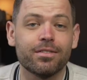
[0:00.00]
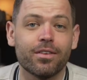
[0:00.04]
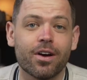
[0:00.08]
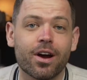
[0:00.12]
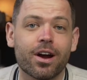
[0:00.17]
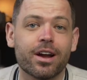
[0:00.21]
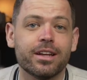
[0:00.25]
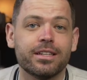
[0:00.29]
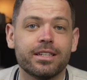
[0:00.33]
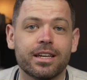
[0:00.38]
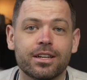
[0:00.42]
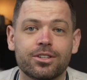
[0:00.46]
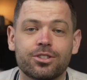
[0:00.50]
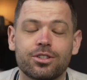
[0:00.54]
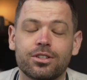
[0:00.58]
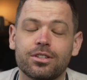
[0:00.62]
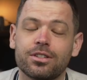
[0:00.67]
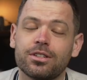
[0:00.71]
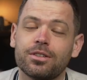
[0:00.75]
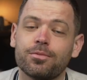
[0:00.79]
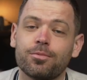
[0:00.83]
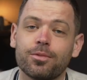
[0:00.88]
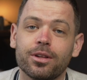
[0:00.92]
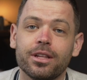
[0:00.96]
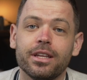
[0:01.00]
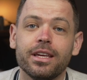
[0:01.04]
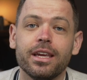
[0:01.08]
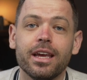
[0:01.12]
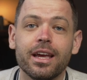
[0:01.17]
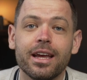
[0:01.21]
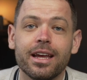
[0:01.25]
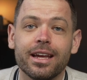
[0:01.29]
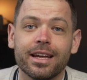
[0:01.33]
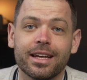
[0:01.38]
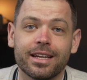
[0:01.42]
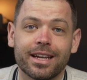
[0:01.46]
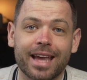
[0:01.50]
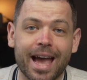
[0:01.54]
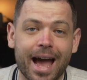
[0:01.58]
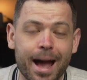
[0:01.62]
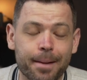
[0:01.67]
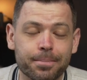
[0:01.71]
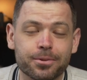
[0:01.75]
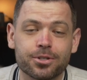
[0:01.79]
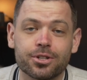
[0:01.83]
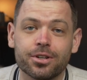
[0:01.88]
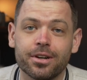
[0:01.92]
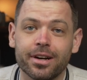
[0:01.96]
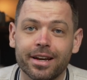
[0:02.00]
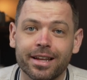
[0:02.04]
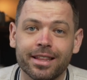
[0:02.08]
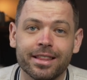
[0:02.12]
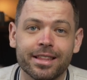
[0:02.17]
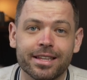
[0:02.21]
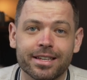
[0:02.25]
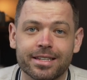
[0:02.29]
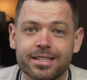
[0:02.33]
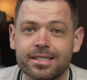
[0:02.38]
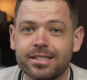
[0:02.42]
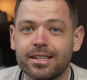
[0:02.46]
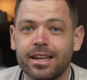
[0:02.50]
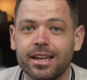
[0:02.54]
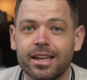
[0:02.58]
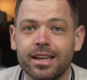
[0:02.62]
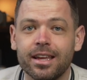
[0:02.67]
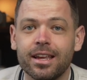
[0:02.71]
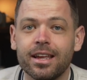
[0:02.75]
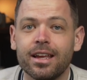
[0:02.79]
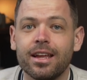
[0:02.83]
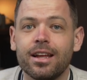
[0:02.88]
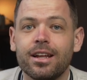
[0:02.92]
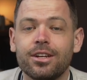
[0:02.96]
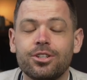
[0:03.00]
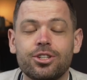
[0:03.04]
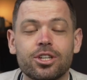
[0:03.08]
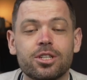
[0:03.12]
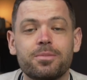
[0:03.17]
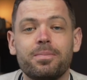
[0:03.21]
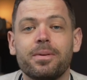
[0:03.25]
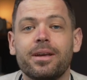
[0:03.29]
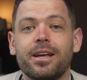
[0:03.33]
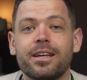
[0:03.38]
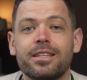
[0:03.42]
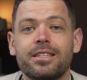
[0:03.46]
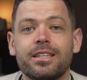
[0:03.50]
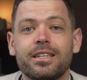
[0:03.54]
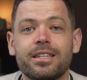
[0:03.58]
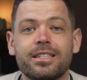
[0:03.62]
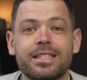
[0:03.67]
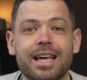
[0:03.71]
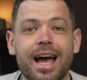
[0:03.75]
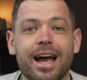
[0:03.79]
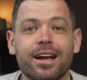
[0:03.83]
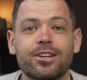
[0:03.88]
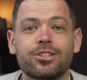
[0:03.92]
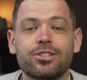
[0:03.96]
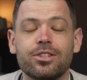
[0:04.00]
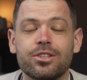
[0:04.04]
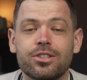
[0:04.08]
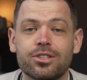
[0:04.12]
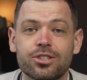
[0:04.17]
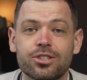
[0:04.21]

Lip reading: of architecture to really capture in this city, just because it's actually